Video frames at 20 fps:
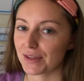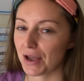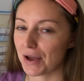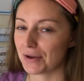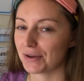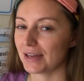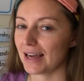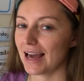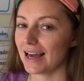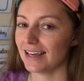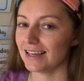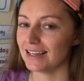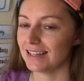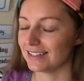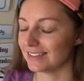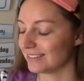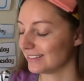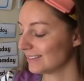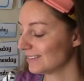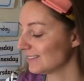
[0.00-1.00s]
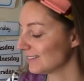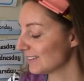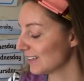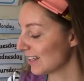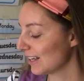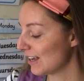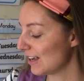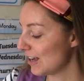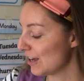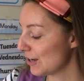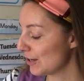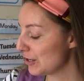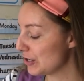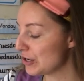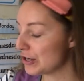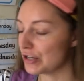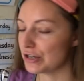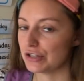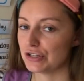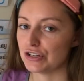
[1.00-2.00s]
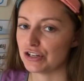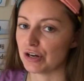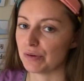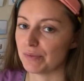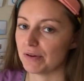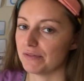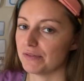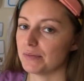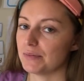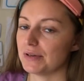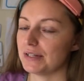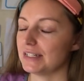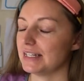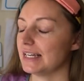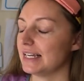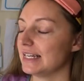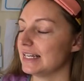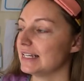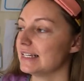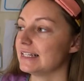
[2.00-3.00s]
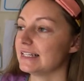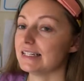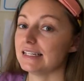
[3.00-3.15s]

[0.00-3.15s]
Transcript: Okay, good job everybody.